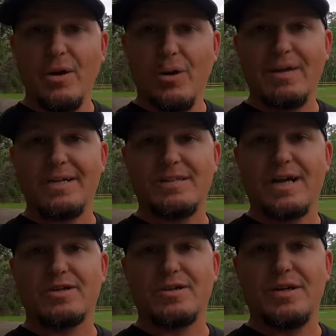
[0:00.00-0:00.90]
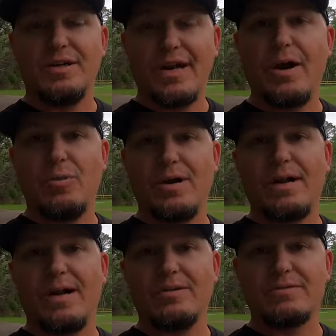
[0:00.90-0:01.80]
Well, that's actually a rent
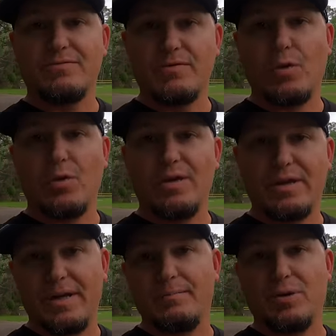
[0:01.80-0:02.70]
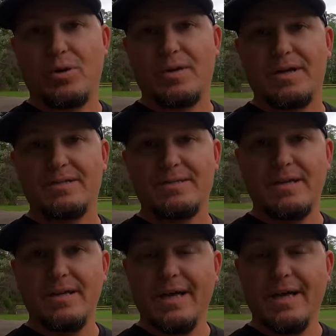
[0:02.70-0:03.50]
house for the employees.